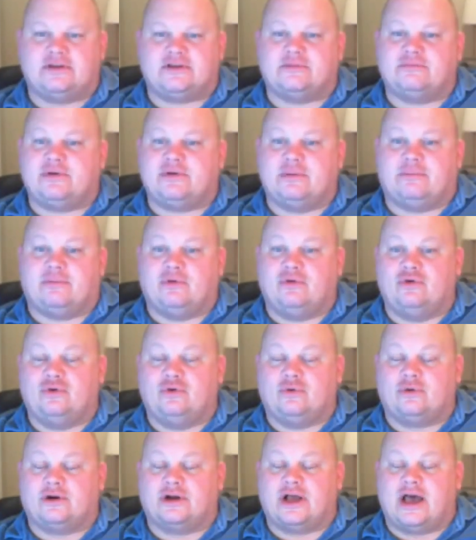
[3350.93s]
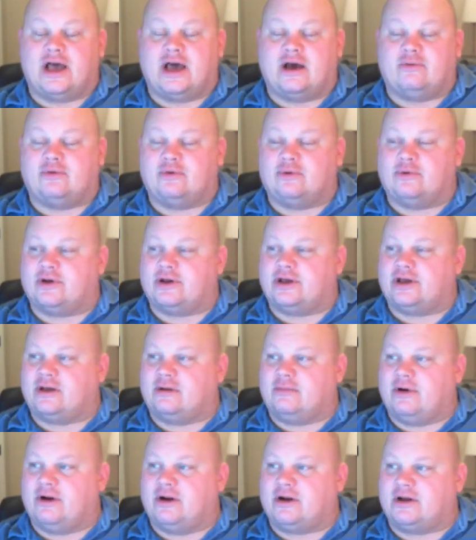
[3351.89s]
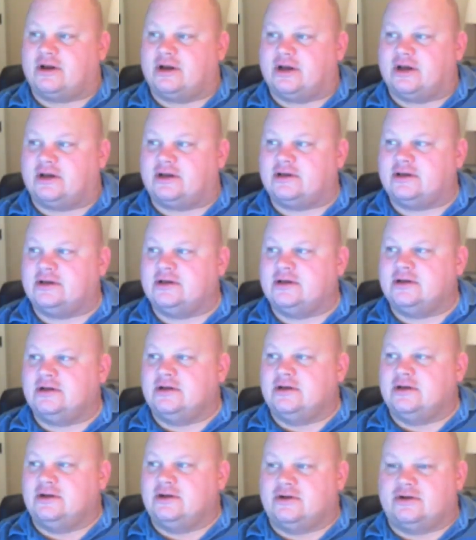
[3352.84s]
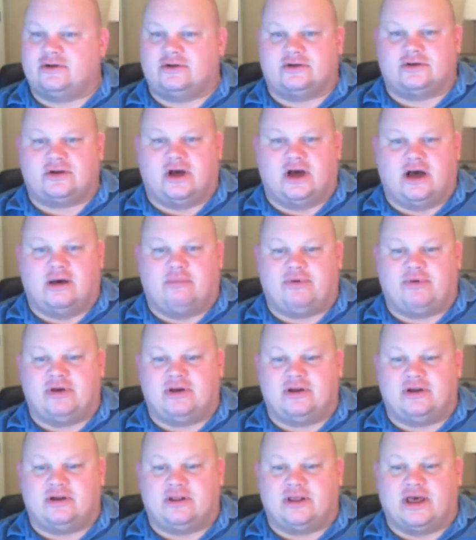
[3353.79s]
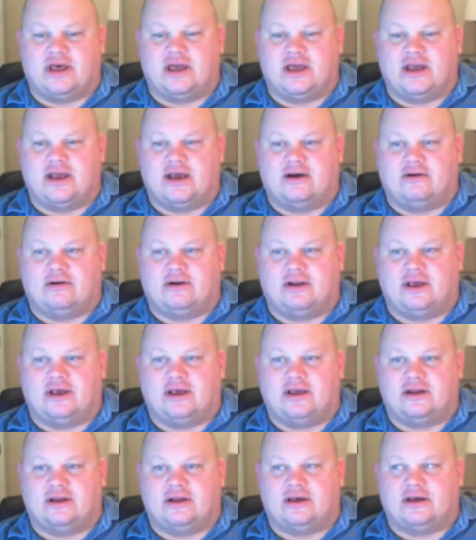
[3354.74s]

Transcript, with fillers: some people who were at Woodworking in America could hop into the Hangout and